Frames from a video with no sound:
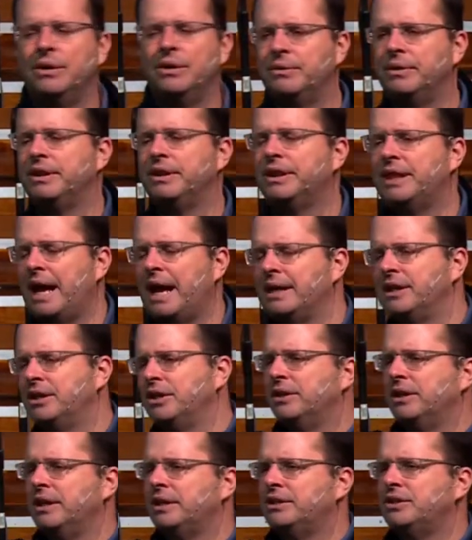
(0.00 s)
We thank you
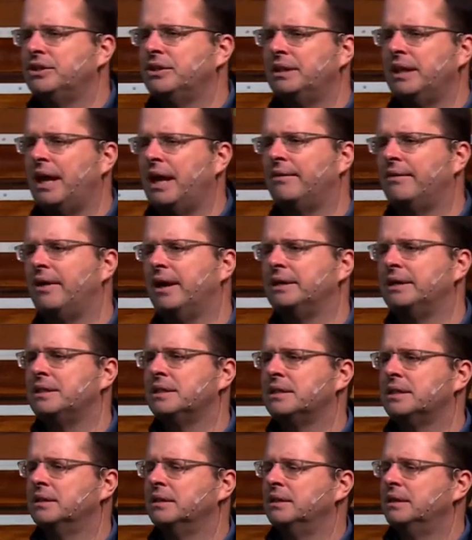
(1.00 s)
that you love us.